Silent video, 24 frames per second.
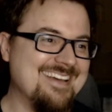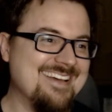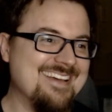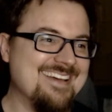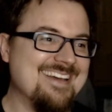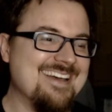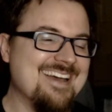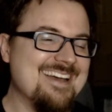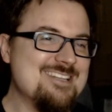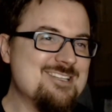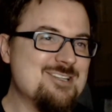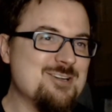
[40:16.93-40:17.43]

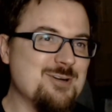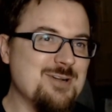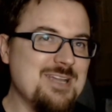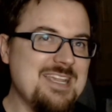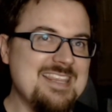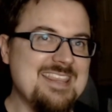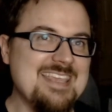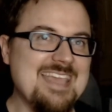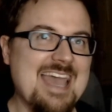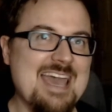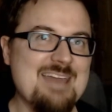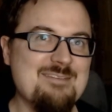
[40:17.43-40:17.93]
Treat
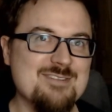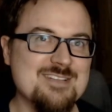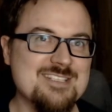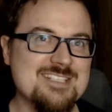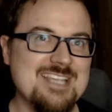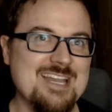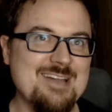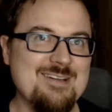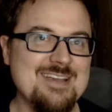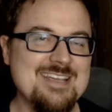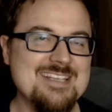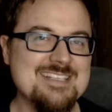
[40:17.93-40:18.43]
the
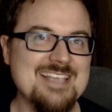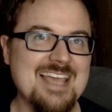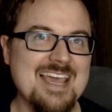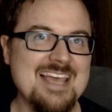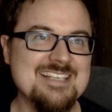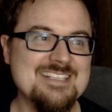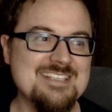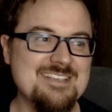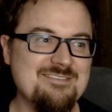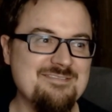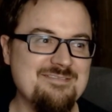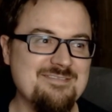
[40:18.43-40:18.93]
adversaries as
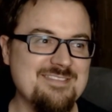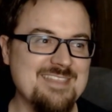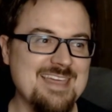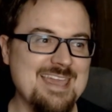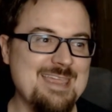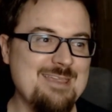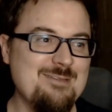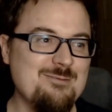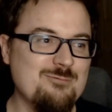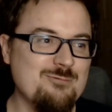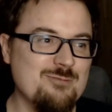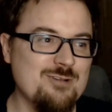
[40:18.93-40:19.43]
if they
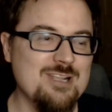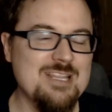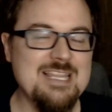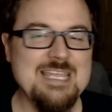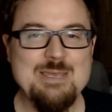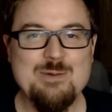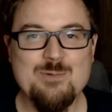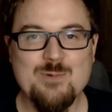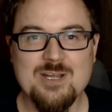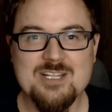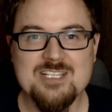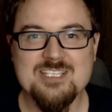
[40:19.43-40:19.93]
really
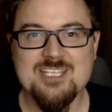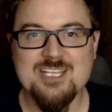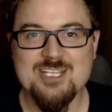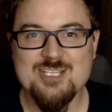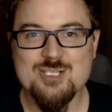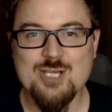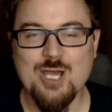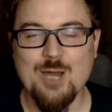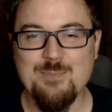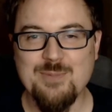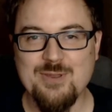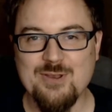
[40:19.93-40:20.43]
want to
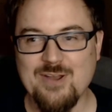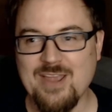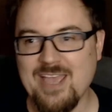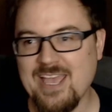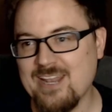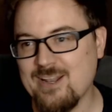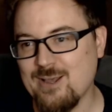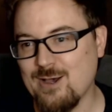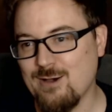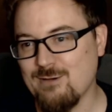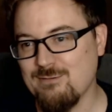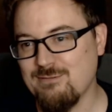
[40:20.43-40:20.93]
chop your head
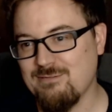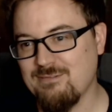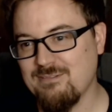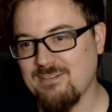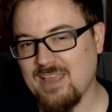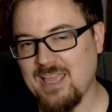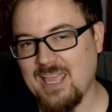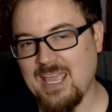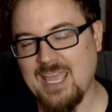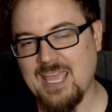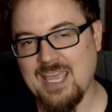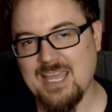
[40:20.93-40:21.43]
off
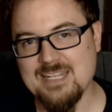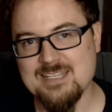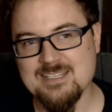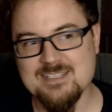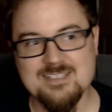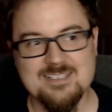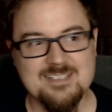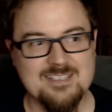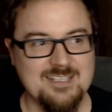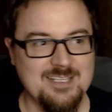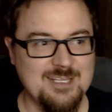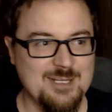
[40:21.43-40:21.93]
and,
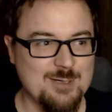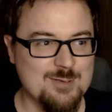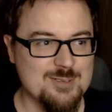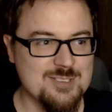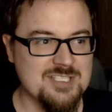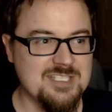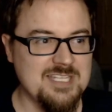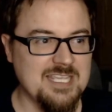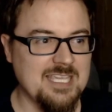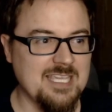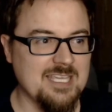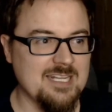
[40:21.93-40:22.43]

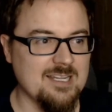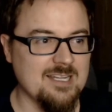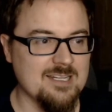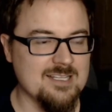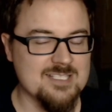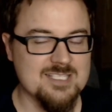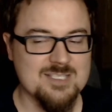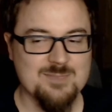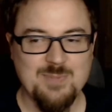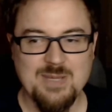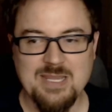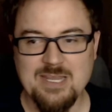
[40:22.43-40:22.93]
stick it on a
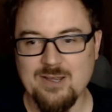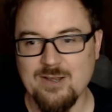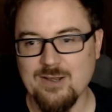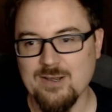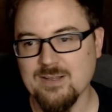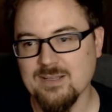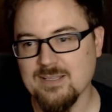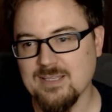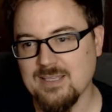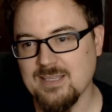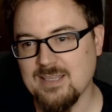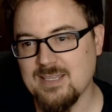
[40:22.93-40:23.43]
spear.
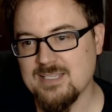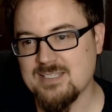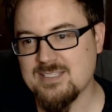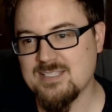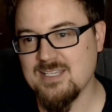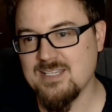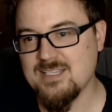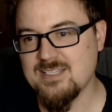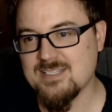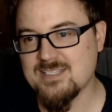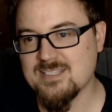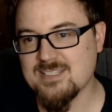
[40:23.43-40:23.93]
This
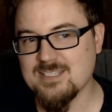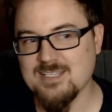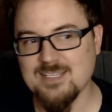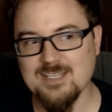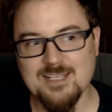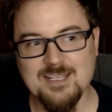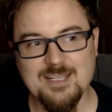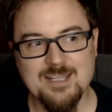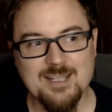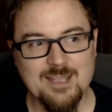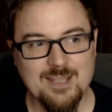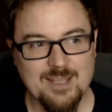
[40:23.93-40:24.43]
is,
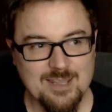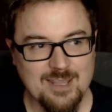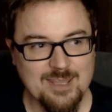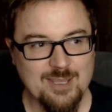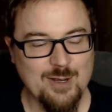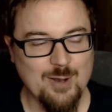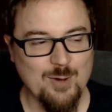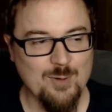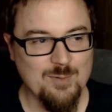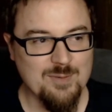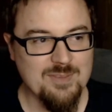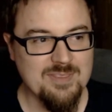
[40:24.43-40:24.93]

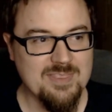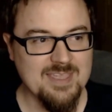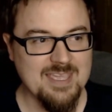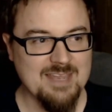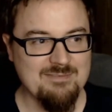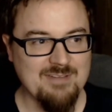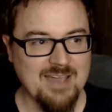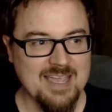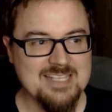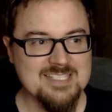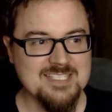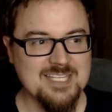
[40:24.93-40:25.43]
the
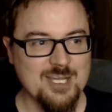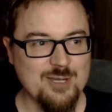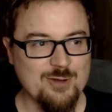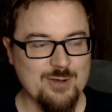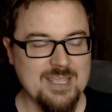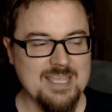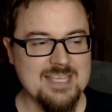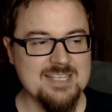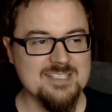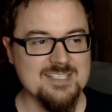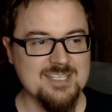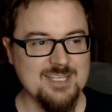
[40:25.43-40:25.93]
advice here
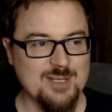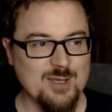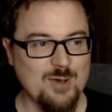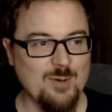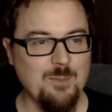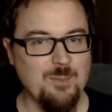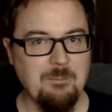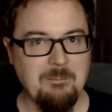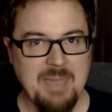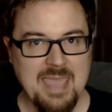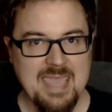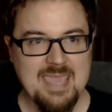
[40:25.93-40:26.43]
is,
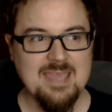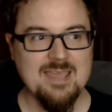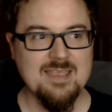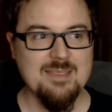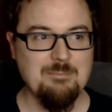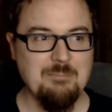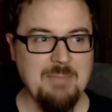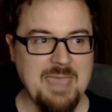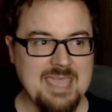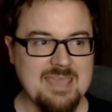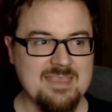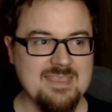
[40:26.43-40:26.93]

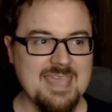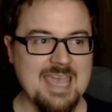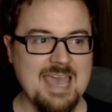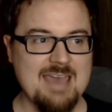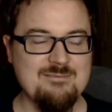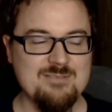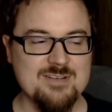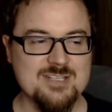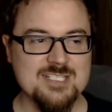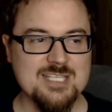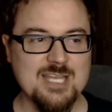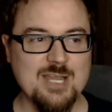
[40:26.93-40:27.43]
make the
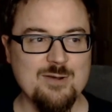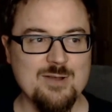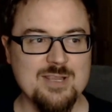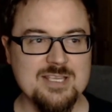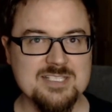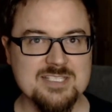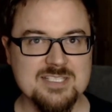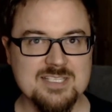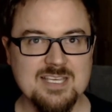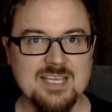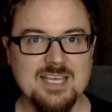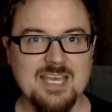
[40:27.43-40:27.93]

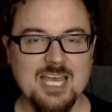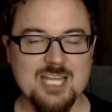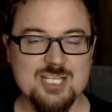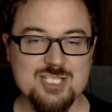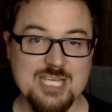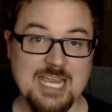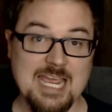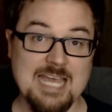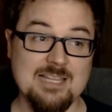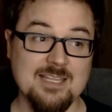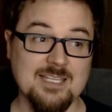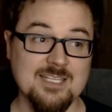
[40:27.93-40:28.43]
adversaries a
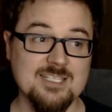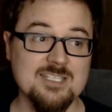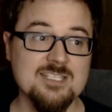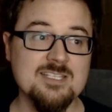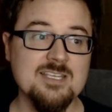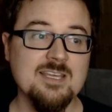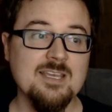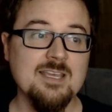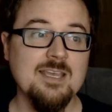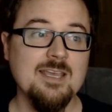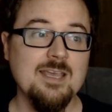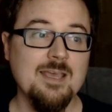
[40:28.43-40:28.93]
challenge.
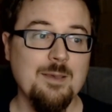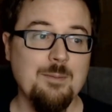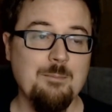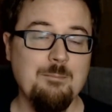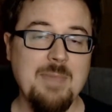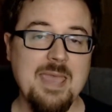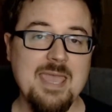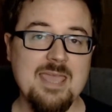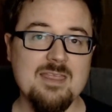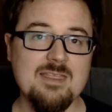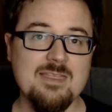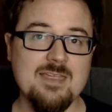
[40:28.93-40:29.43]

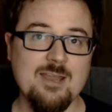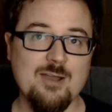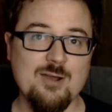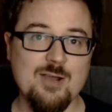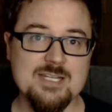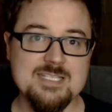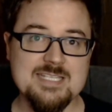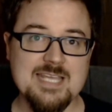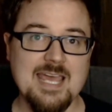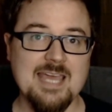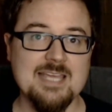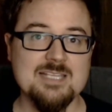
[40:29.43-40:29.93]
Make their
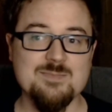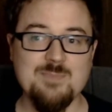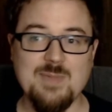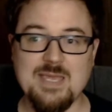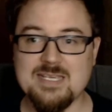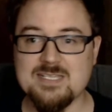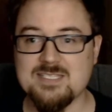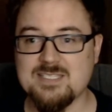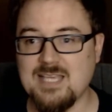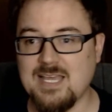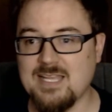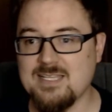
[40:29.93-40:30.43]
attacks make
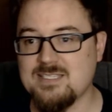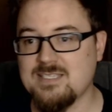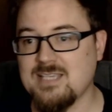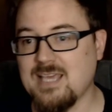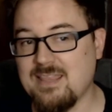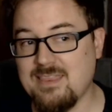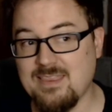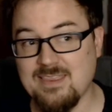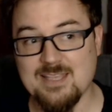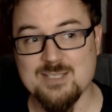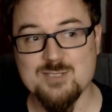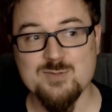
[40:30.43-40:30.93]
sense. I
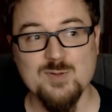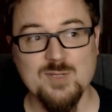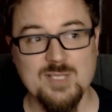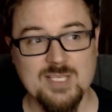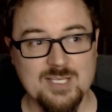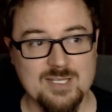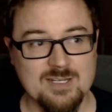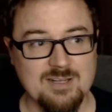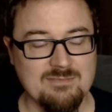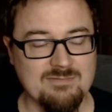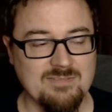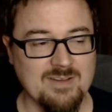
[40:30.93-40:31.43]
think that's really good
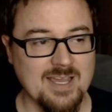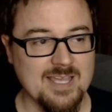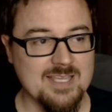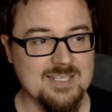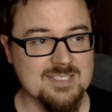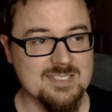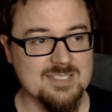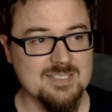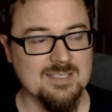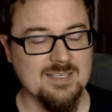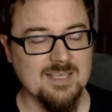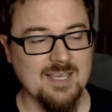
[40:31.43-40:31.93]

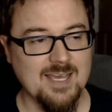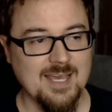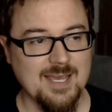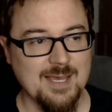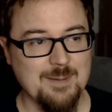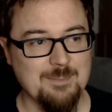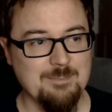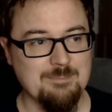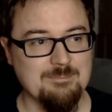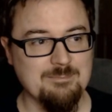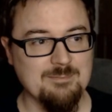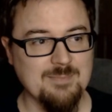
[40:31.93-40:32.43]
advice.
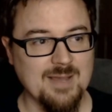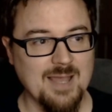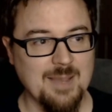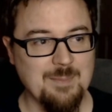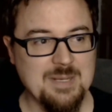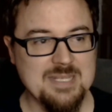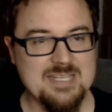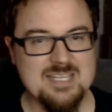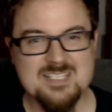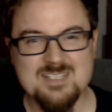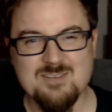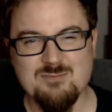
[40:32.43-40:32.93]
It
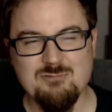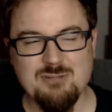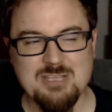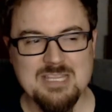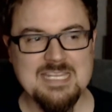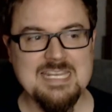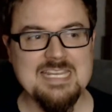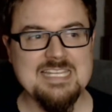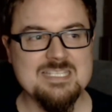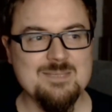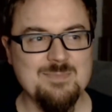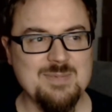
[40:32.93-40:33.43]
doesn't really
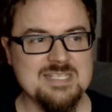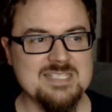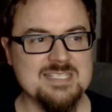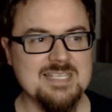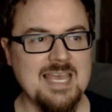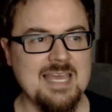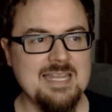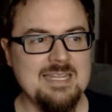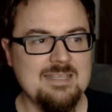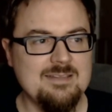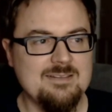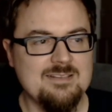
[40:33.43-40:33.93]
need to be
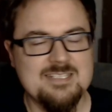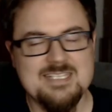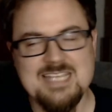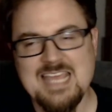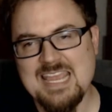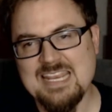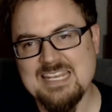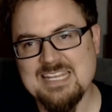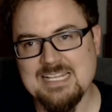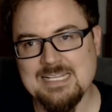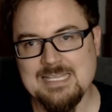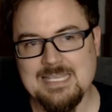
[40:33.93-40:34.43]
said
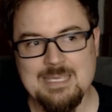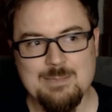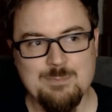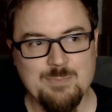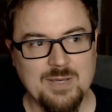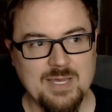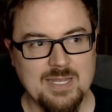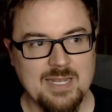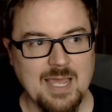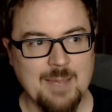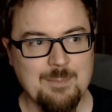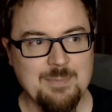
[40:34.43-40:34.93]
technically,
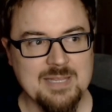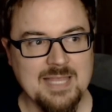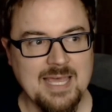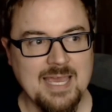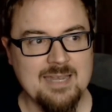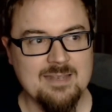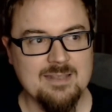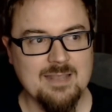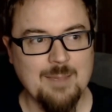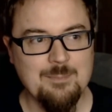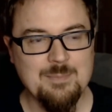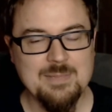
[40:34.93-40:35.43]
but I'm glad
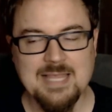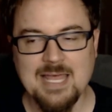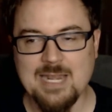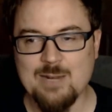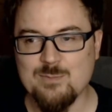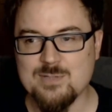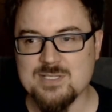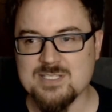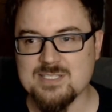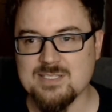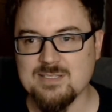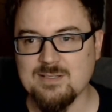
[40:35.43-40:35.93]
it
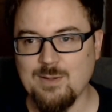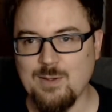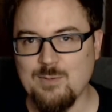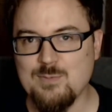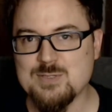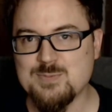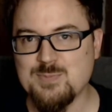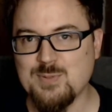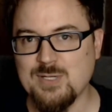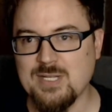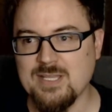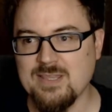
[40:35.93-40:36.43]
was
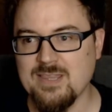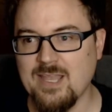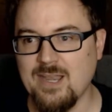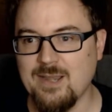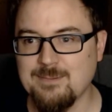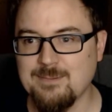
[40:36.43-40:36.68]
put in there.